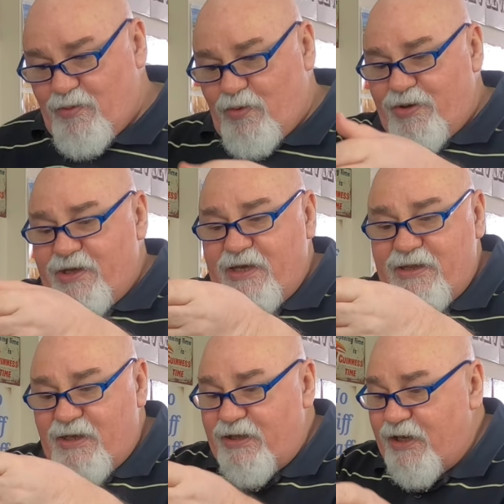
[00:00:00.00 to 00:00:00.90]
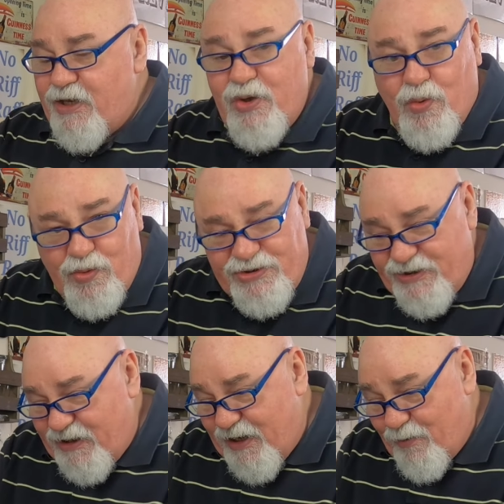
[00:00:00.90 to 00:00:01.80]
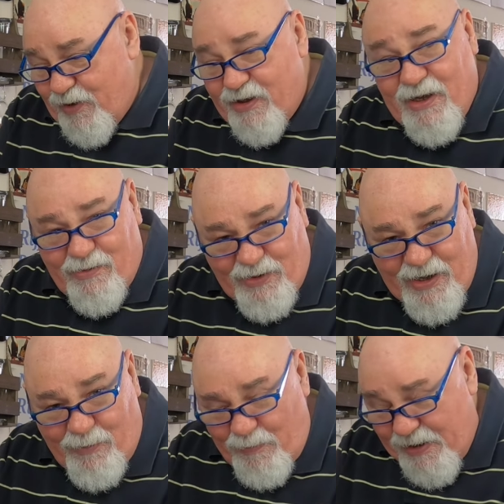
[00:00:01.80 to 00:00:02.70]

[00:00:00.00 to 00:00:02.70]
what the notes you get with, that'll help